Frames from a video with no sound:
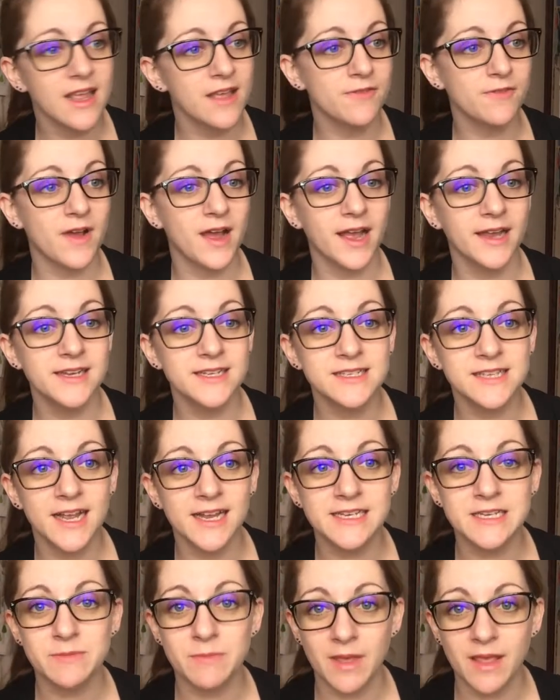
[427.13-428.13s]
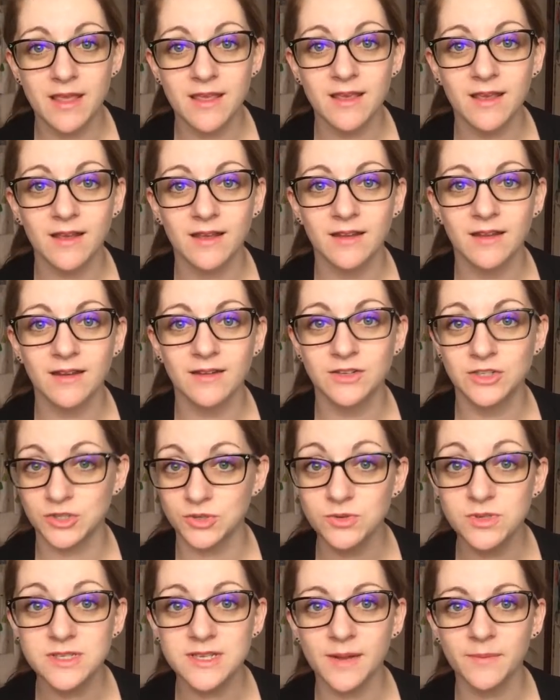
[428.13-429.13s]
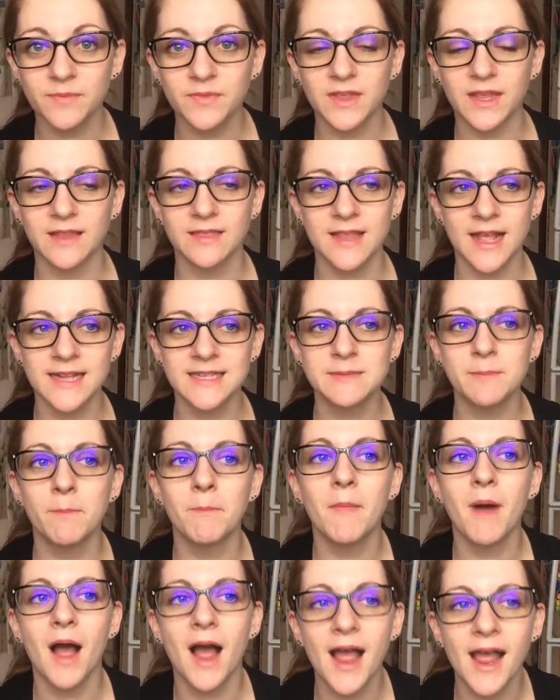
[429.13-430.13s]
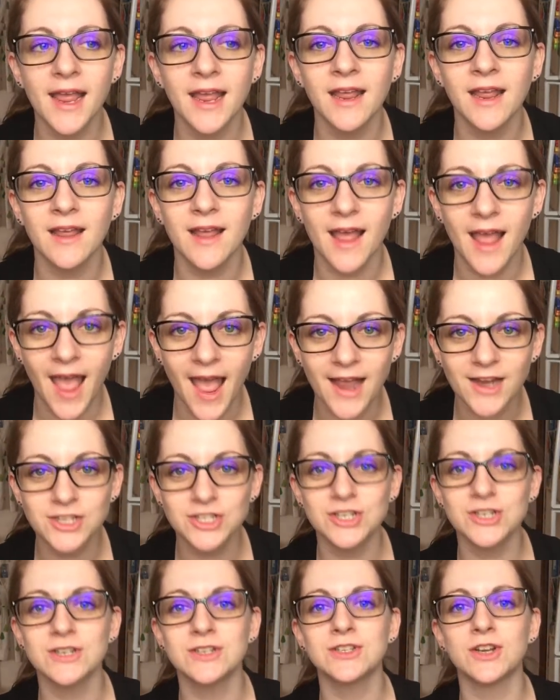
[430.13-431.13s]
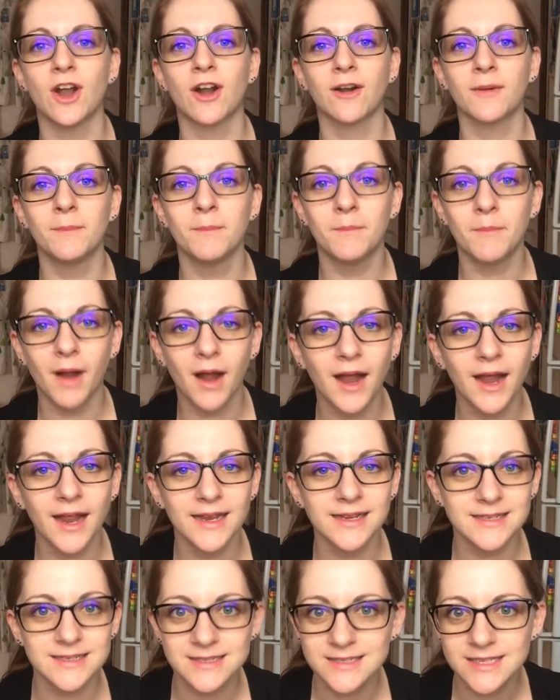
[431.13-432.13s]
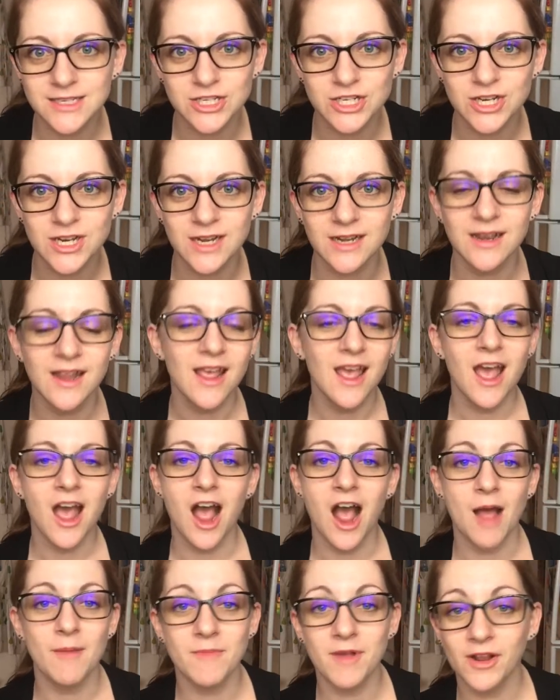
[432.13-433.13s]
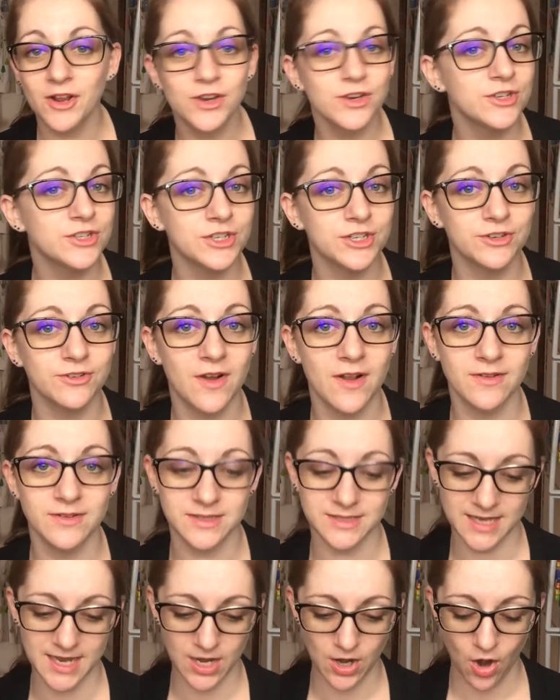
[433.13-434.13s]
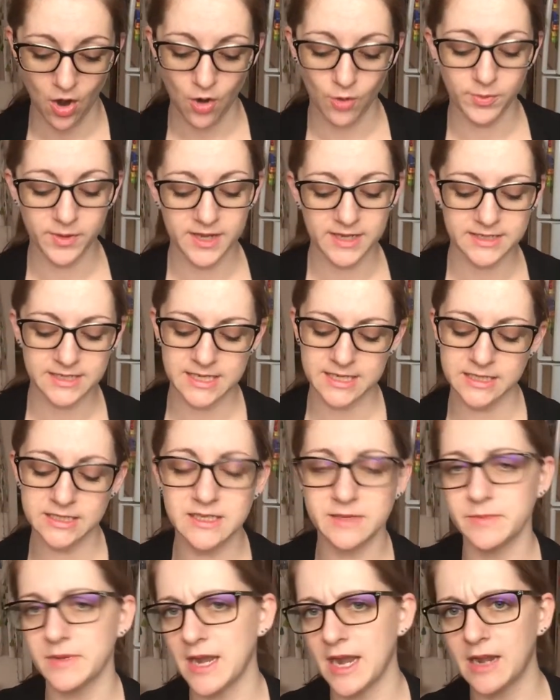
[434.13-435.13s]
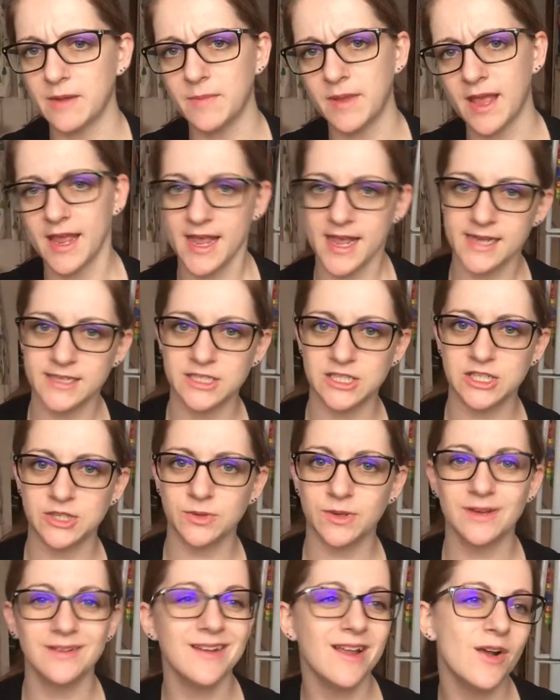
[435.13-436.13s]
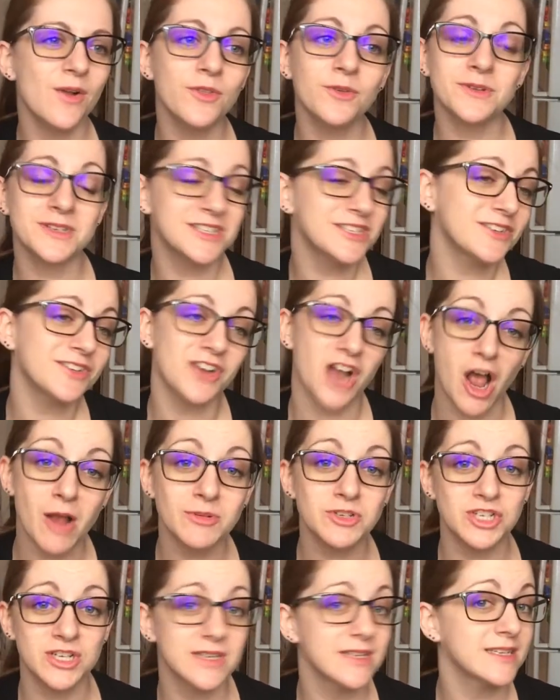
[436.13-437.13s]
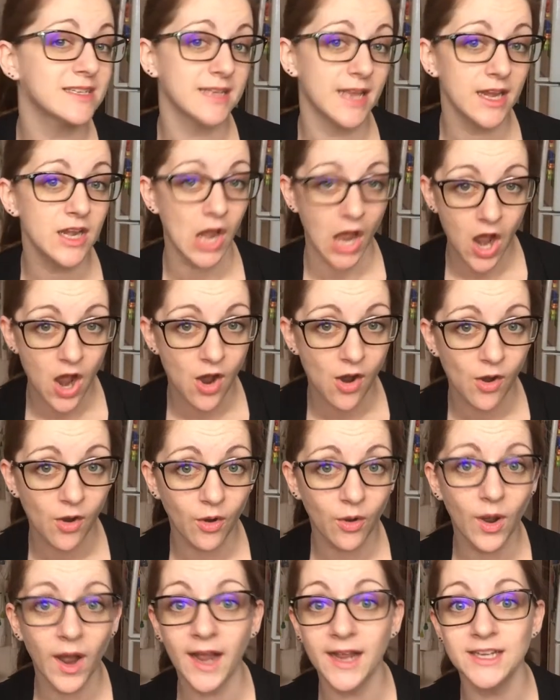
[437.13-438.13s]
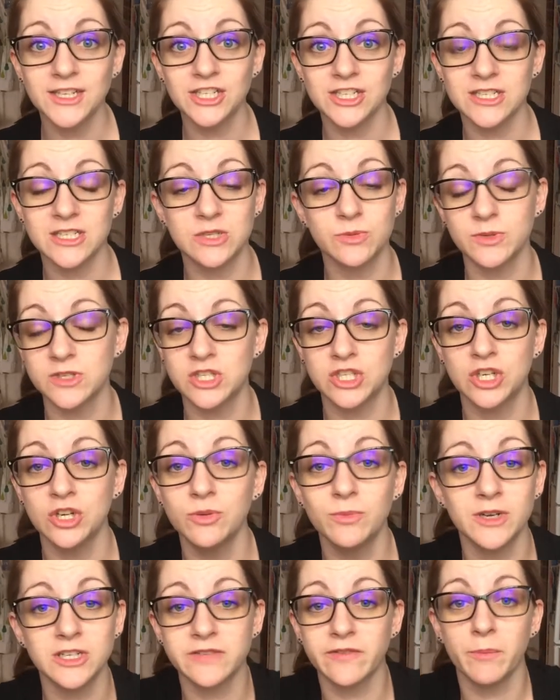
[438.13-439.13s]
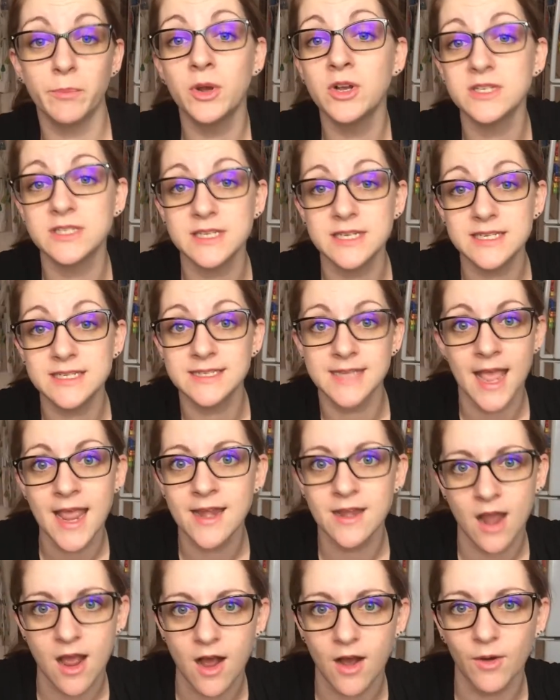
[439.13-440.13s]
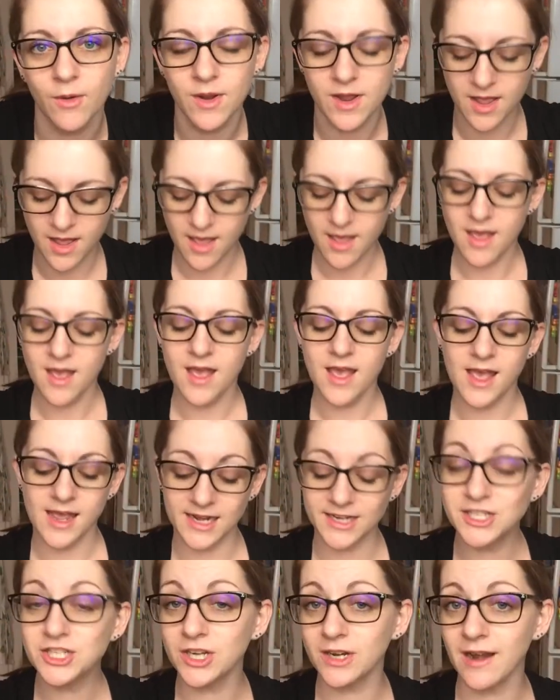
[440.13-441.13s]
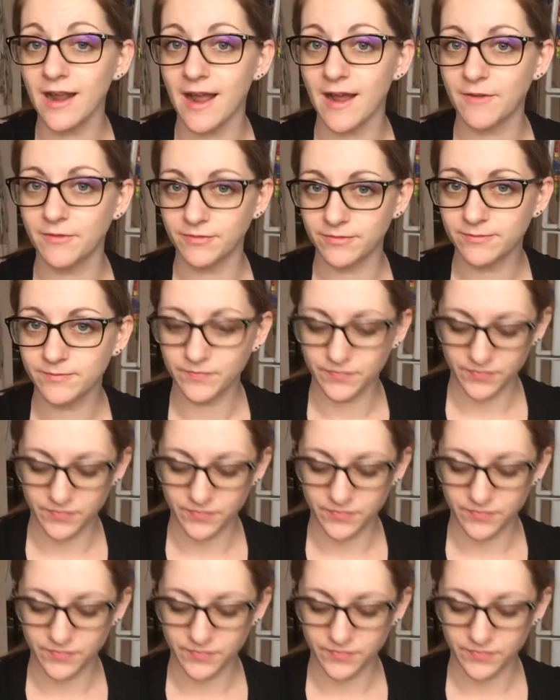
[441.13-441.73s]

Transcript: If I decide to do something, that's my actions are my decision. I'm not going to turn around and say, oh, because he intimidated me, I had to do it. No, there was still an option to say no. I just was too much of a pussy to say no. And I should have.